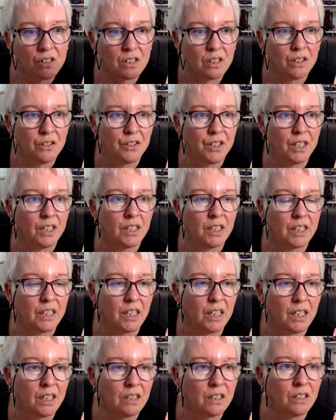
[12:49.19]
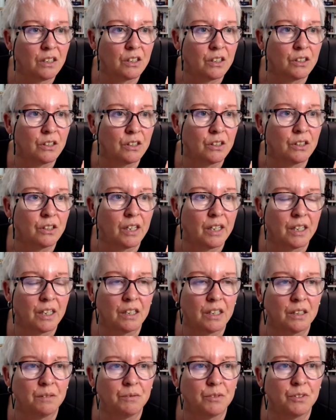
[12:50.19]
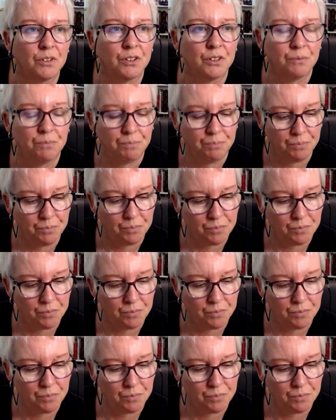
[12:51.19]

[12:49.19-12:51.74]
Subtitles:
so then again the